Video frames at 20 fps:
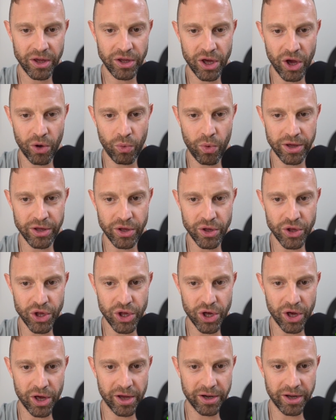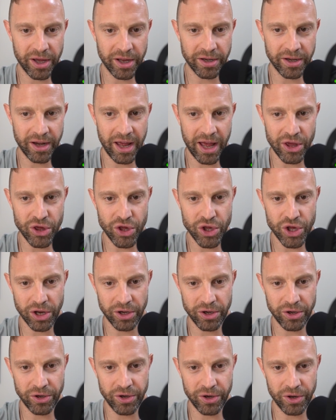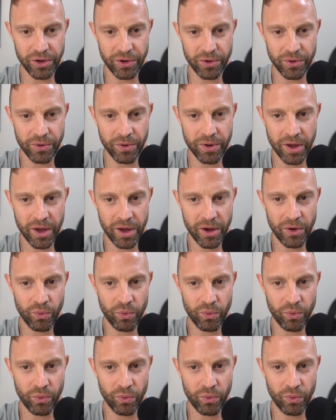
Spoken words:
what you should and shouldn't do